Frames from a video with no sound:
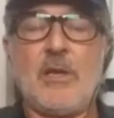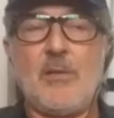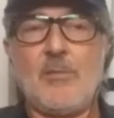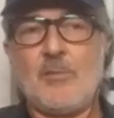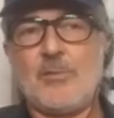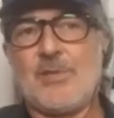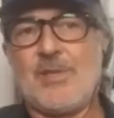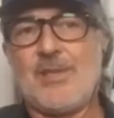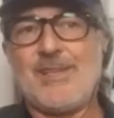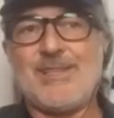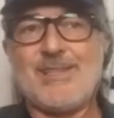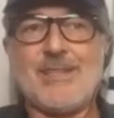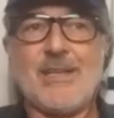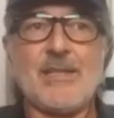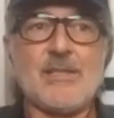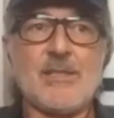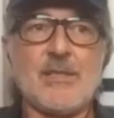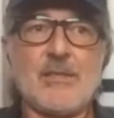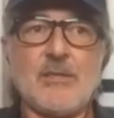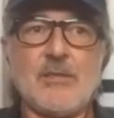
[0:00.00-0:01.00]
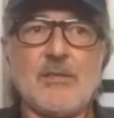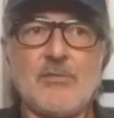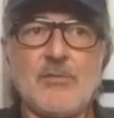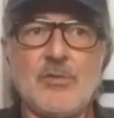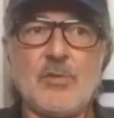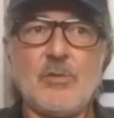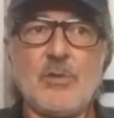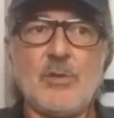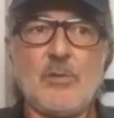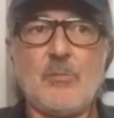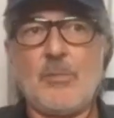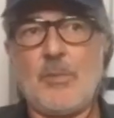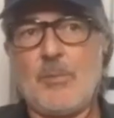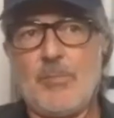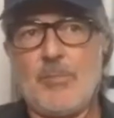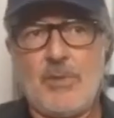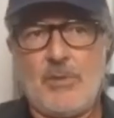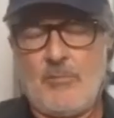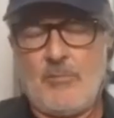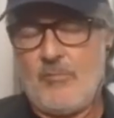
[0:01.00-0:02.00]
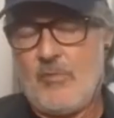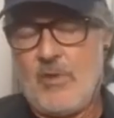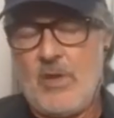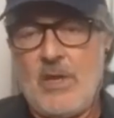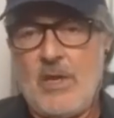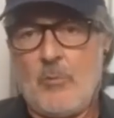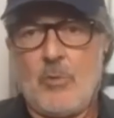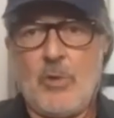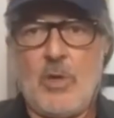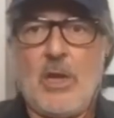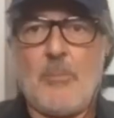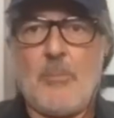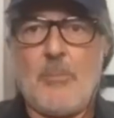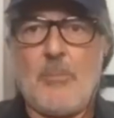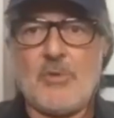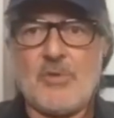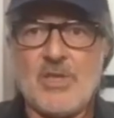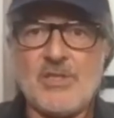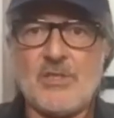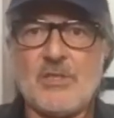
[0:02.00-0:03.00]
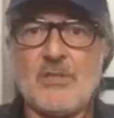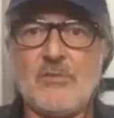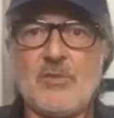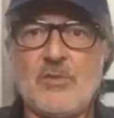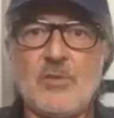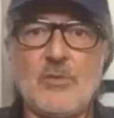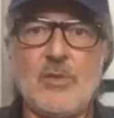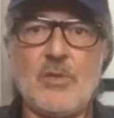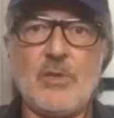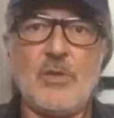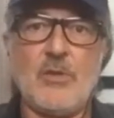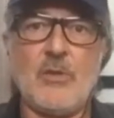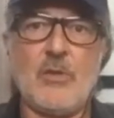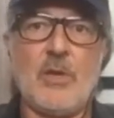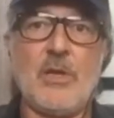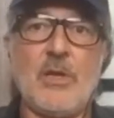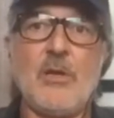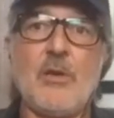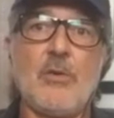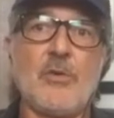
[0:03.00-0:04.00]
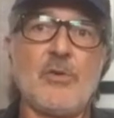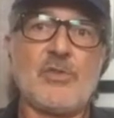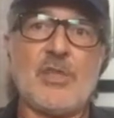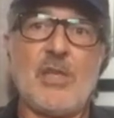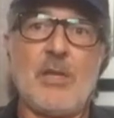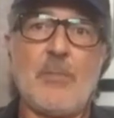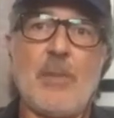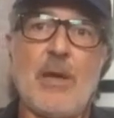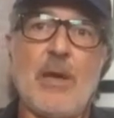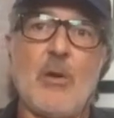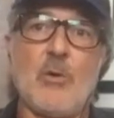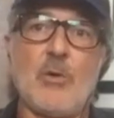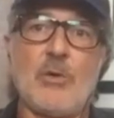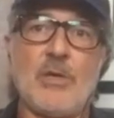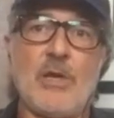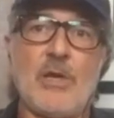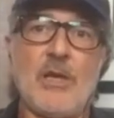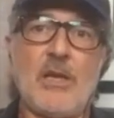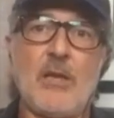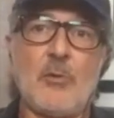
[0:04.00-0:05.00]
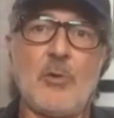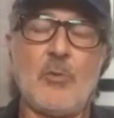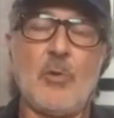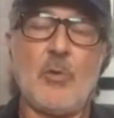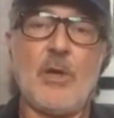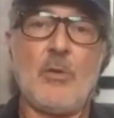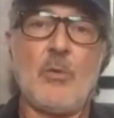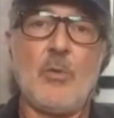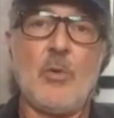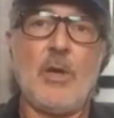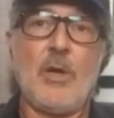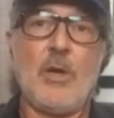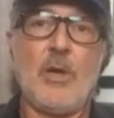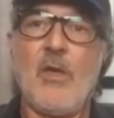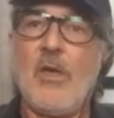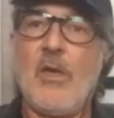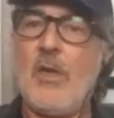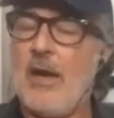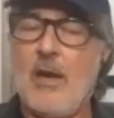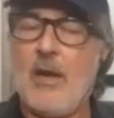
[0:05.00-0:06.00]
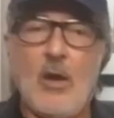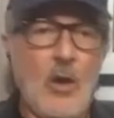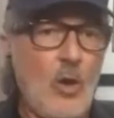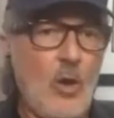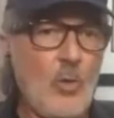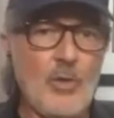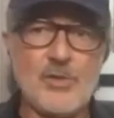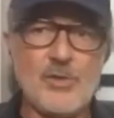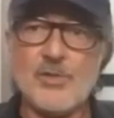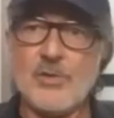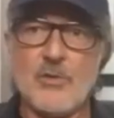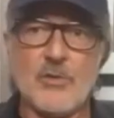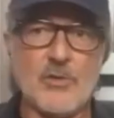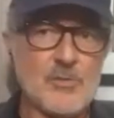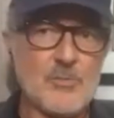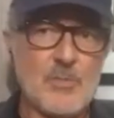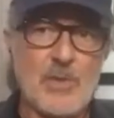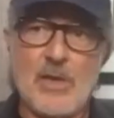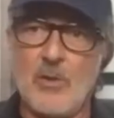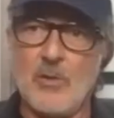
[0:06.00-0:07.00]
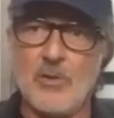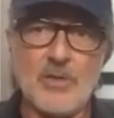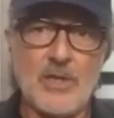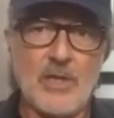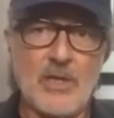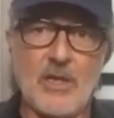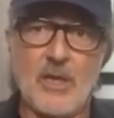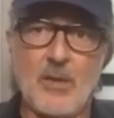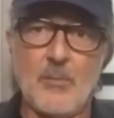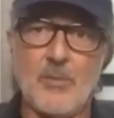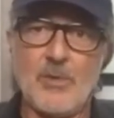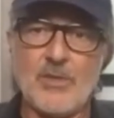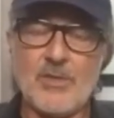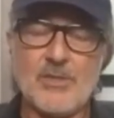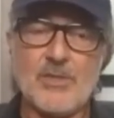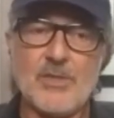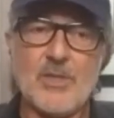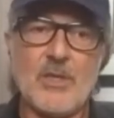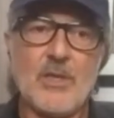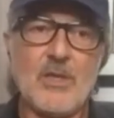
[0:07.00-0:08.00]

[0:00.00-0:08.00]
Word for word: I don't say sensitive to it, but fine, we're hypersensitive to it, you know. Right. And I noticed that power dynamic right away. I always notice power dynamics.